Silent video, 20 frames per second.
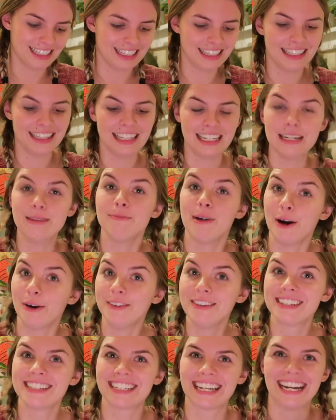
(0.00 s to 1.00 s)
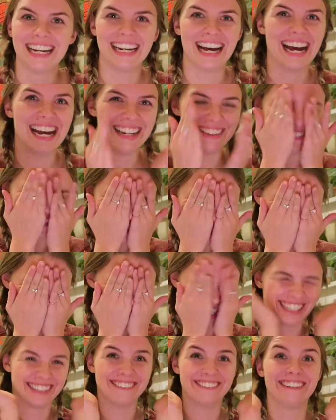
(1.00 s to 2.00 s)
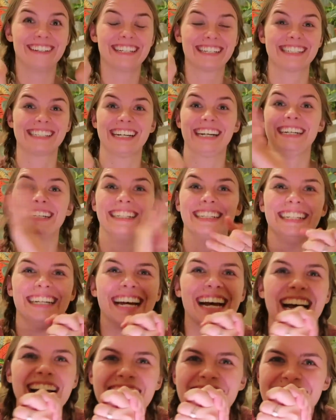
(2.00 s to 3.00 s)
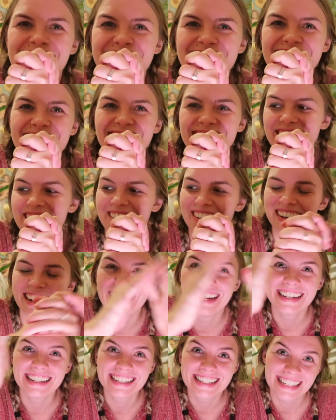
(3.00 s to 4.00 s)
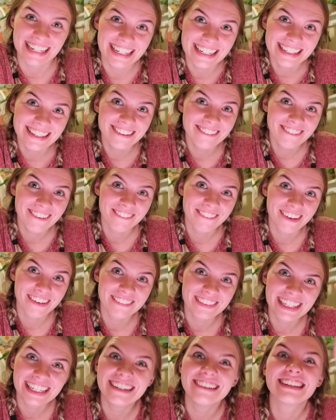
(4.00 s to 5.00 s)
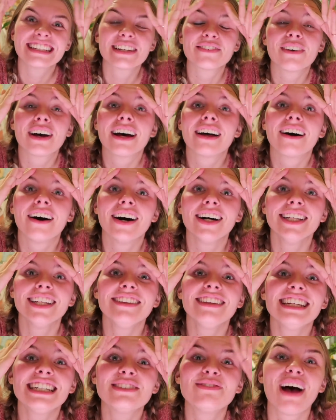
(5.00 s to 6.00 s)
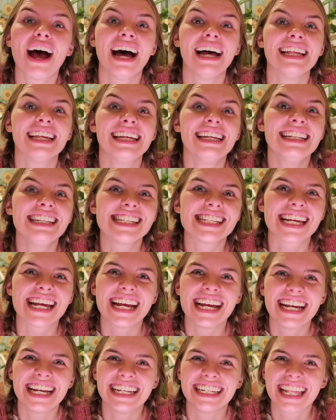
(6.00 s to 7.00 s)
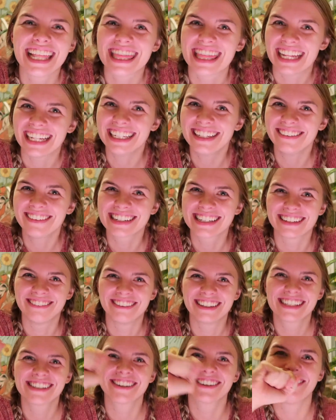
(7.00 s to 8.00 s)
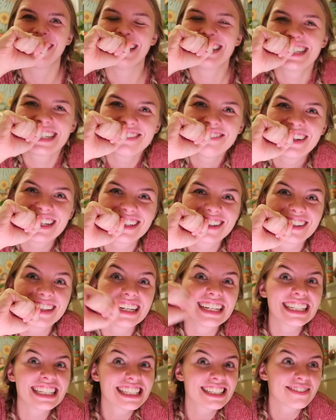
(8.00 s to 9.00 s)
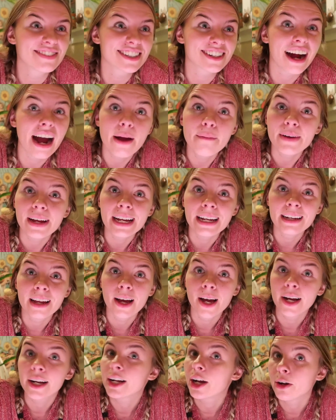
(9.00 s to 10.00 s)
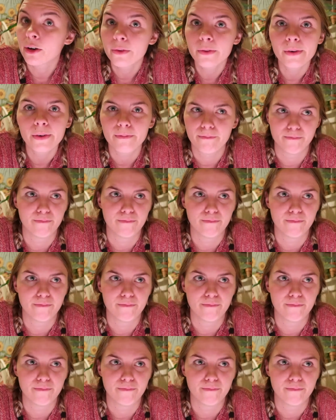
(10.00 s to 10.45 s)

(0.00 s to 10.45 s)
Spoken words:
did the most and I am just so excited. So stay tuned for more videos about all of these palettes and thank you so much for watching. Make sure to like and subscribe and go